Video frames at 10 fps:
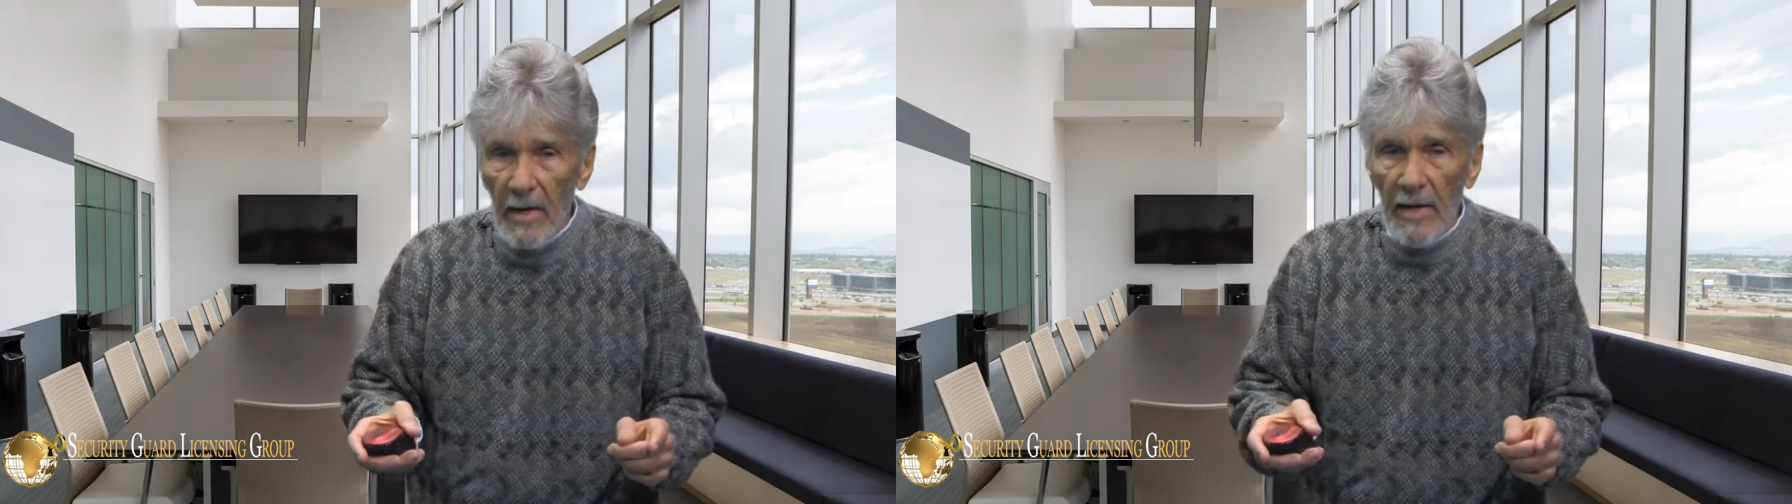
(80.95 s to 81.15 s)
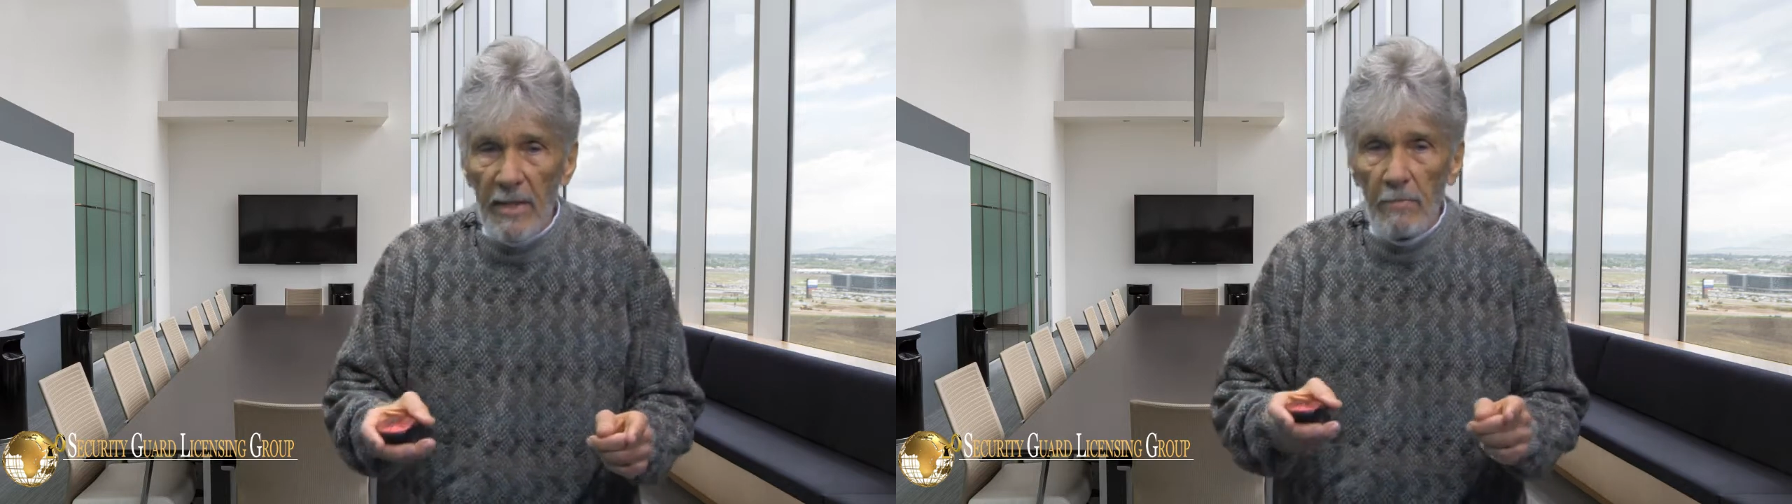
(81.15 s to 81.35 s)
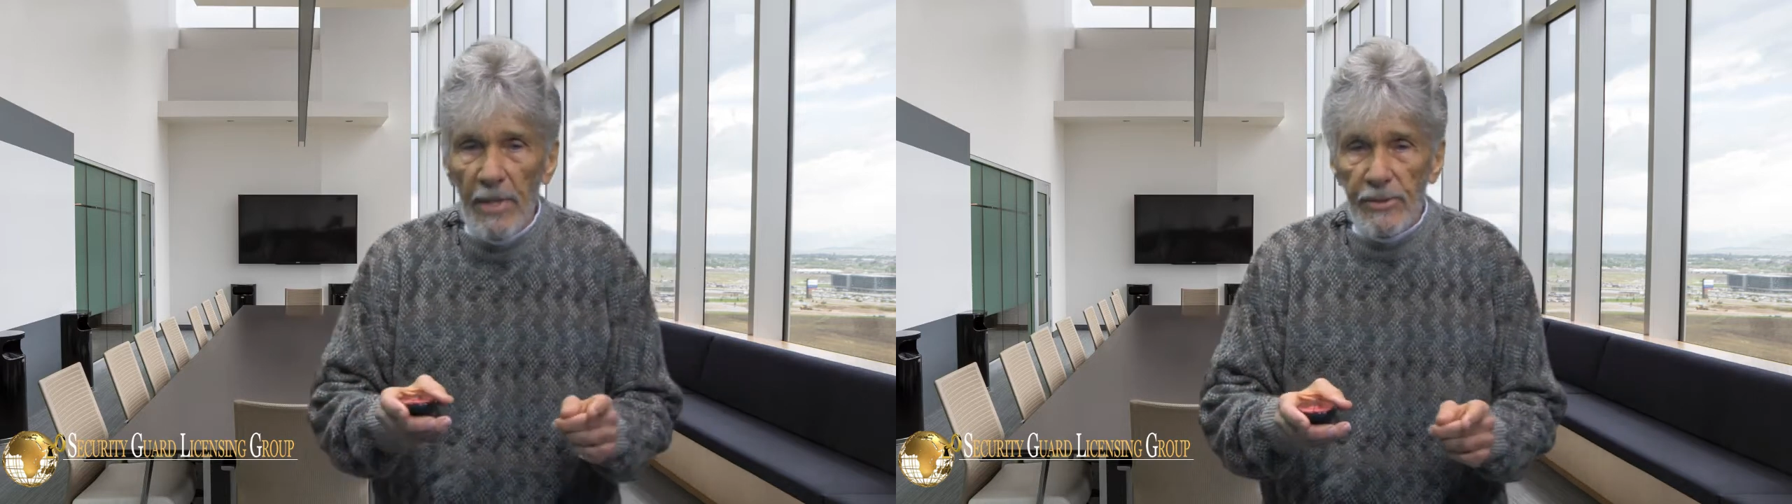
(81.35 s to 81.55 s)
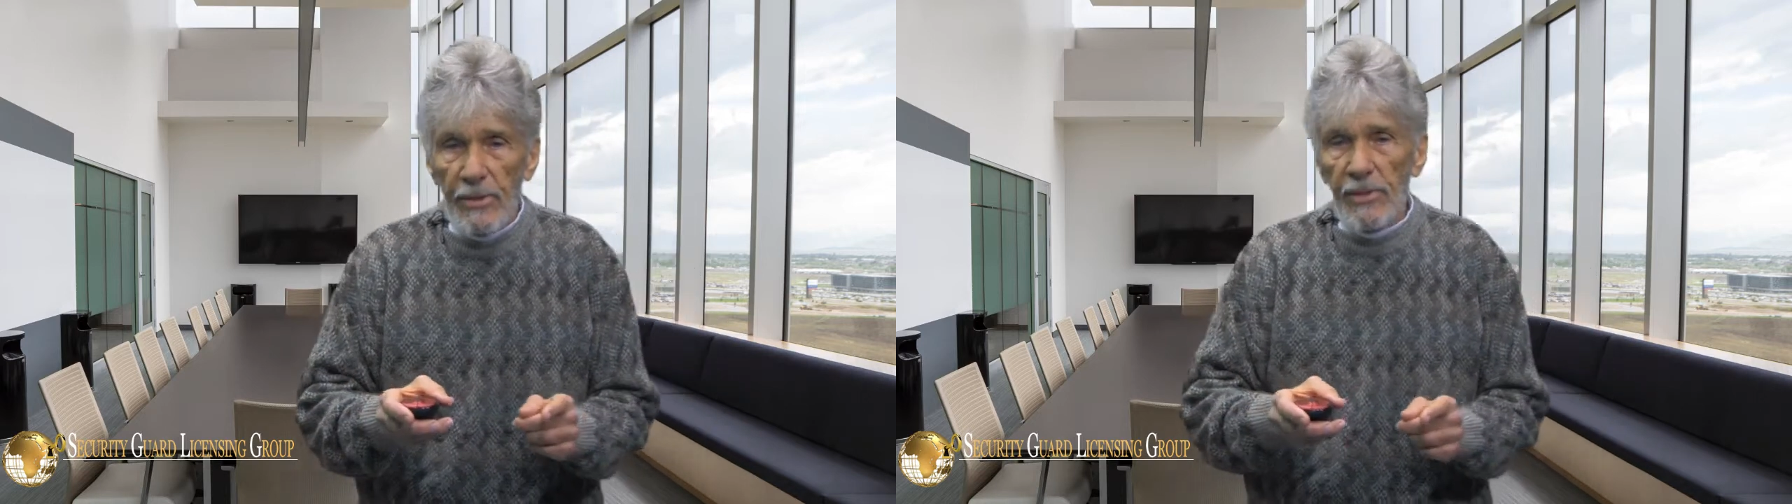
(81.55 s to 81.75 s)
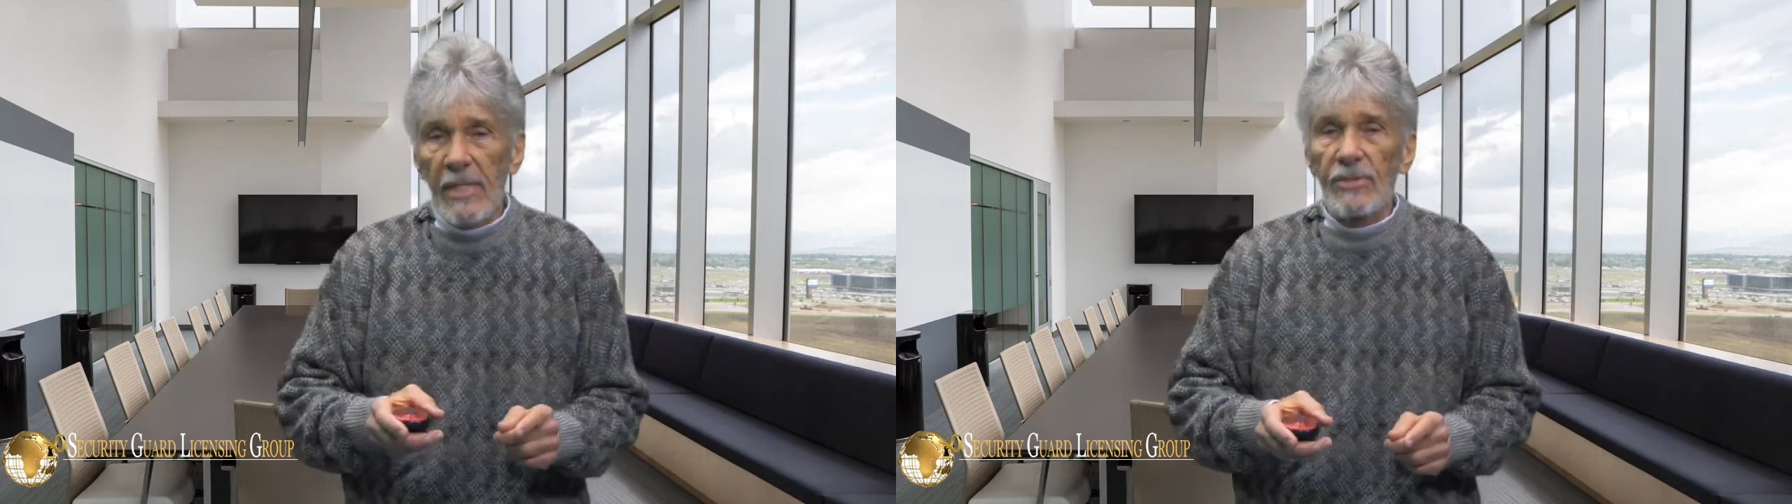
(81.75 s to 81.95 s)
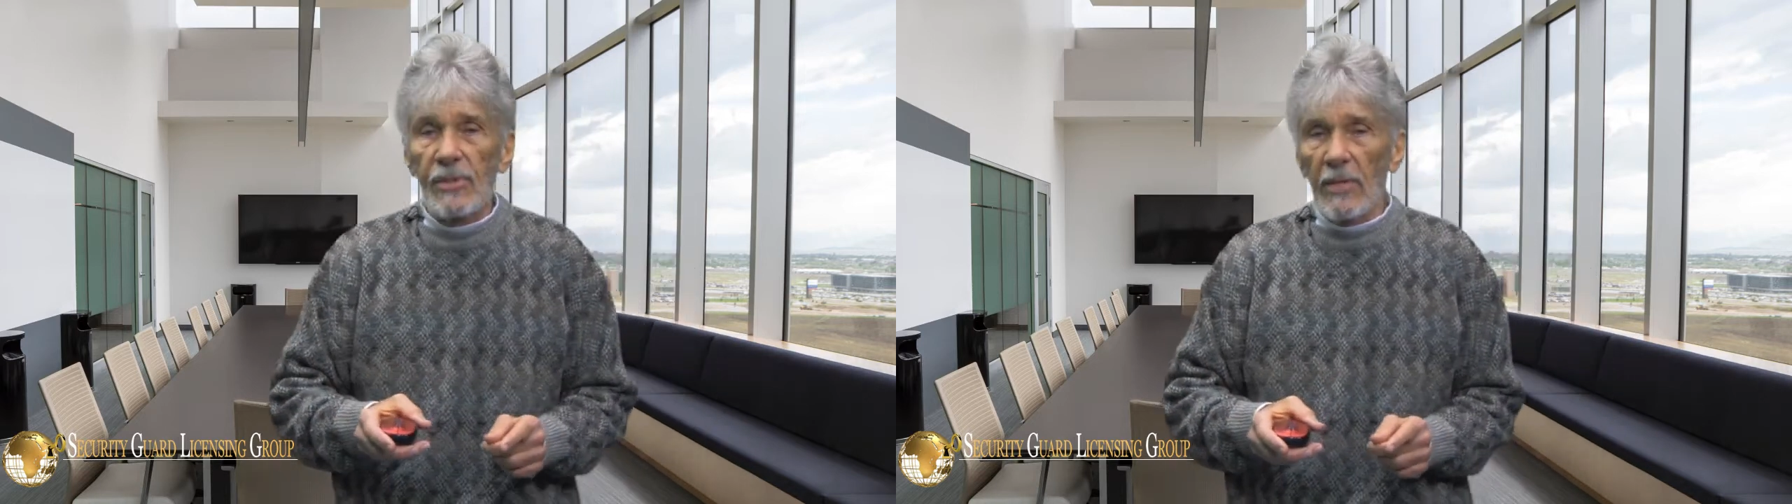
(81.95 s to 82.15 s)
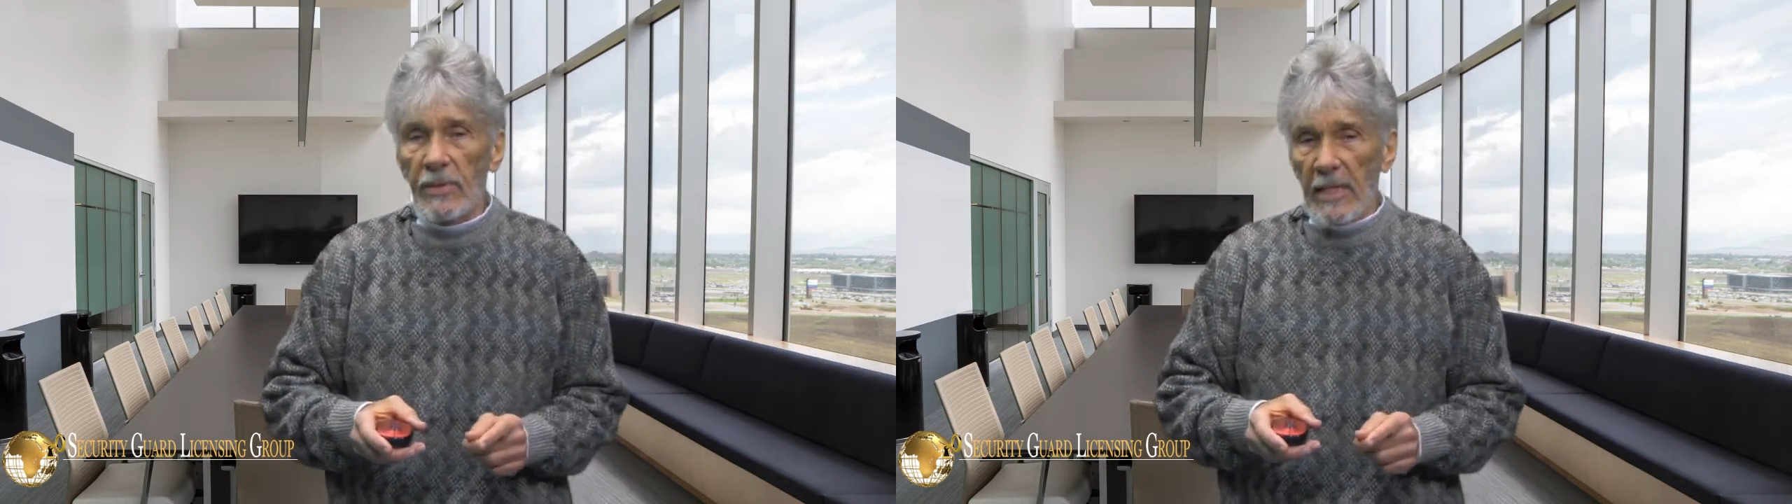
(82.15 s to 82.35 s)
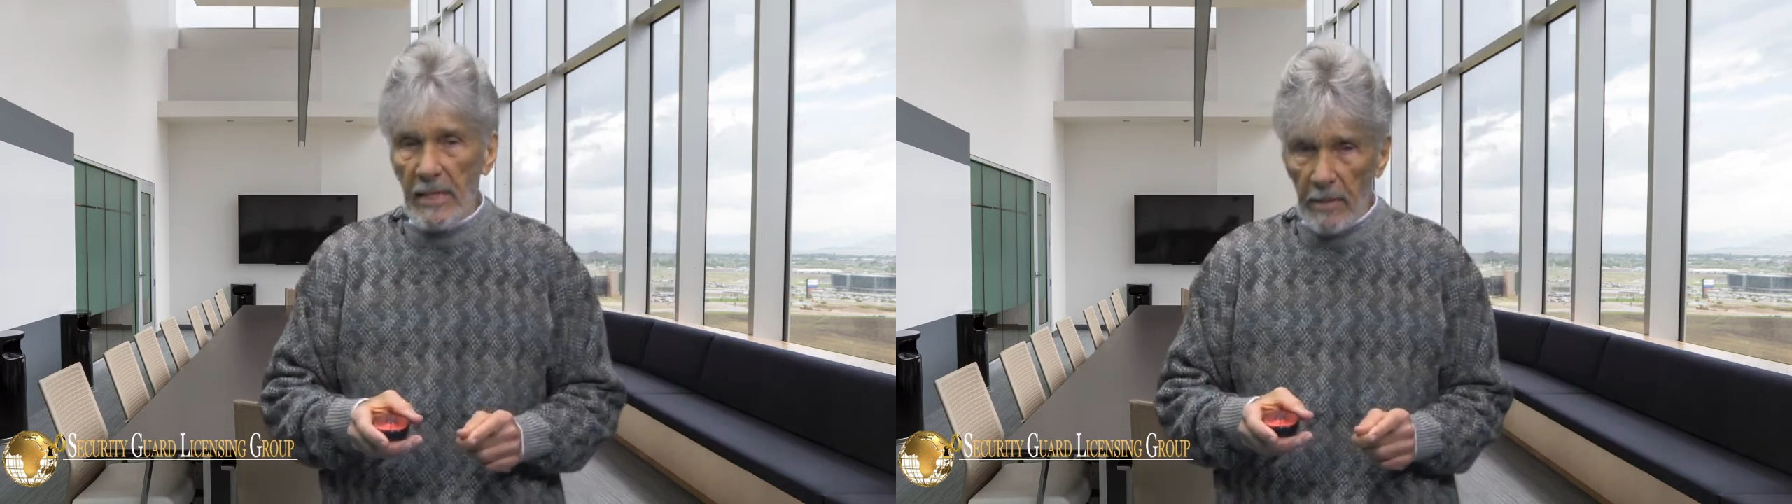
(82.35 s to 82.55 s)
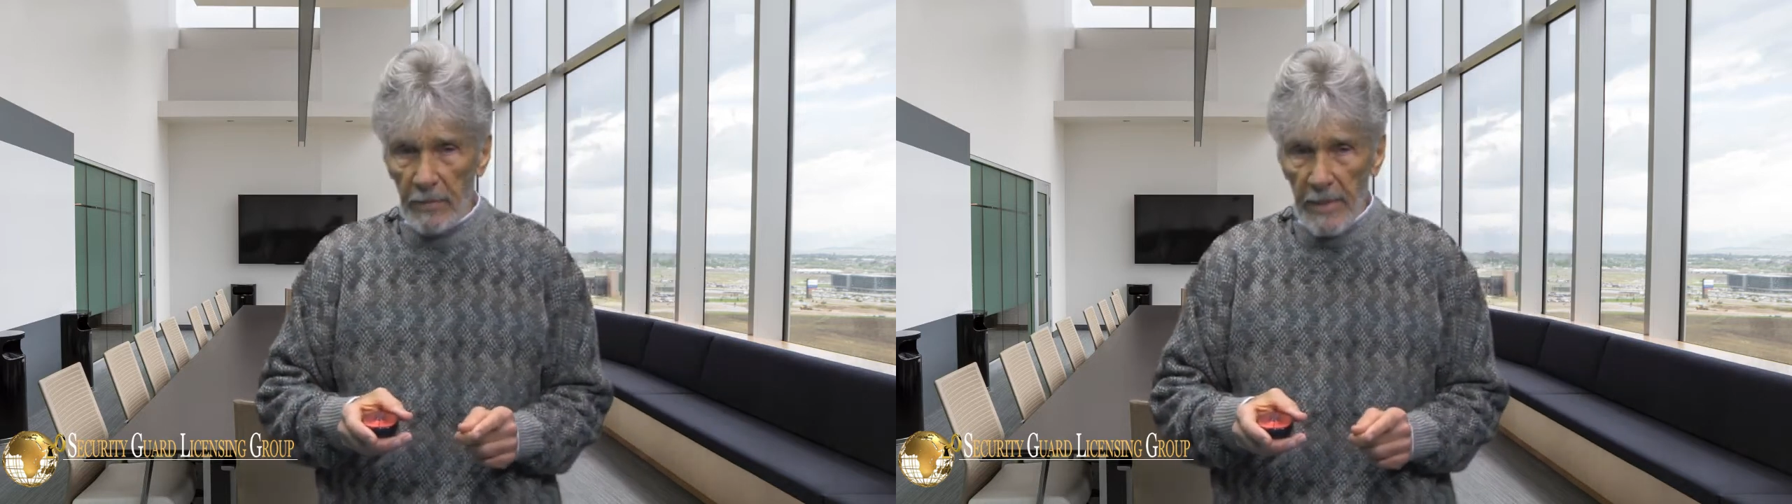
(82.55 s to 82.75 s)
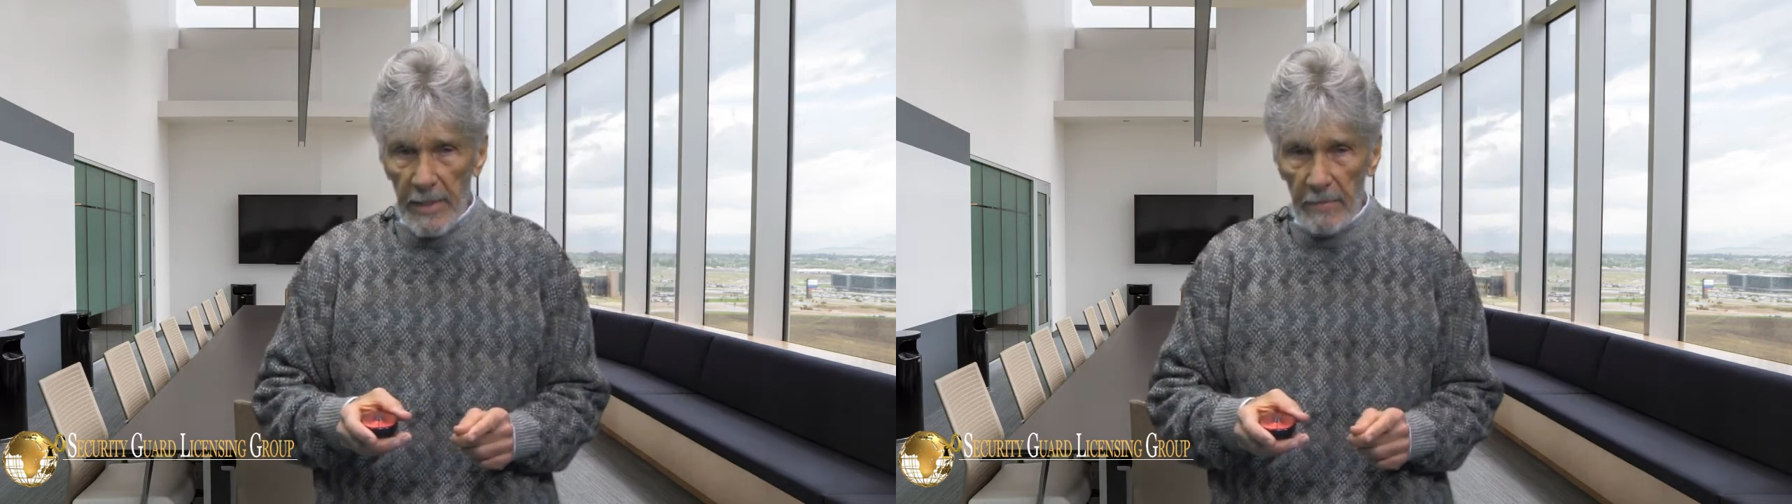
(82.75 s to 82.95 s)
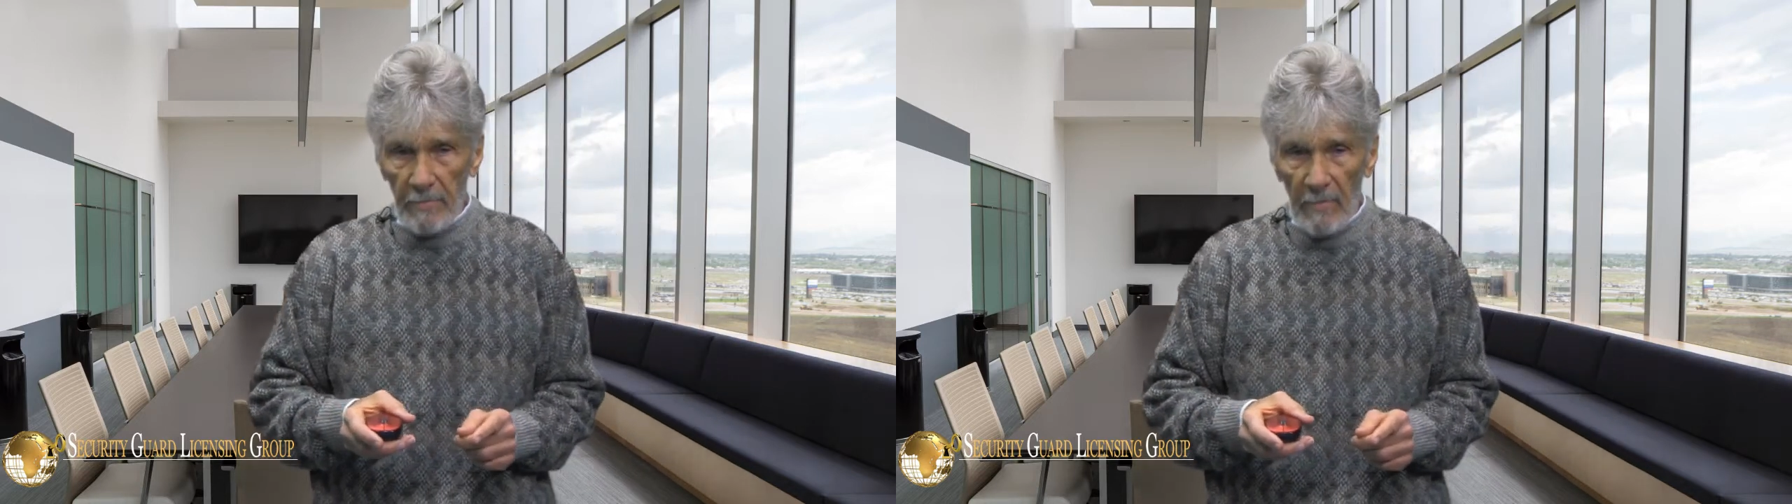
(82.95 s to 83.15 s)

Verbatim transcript: and a business consulting company.